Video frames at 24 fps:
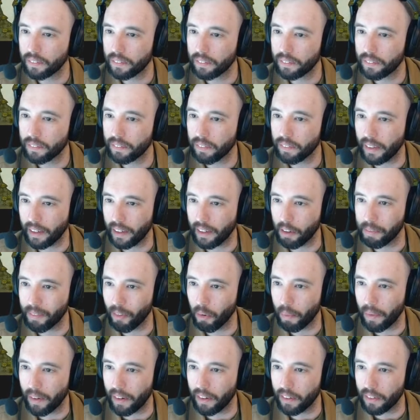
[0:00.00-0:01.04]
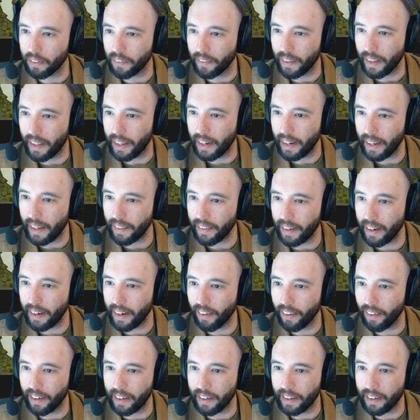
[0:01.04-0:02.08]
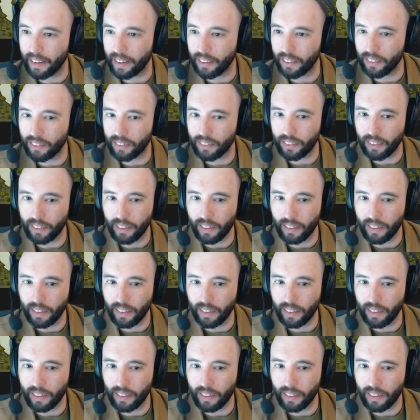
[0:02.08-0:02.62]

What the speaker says: If I can remember where to do that at. There it is.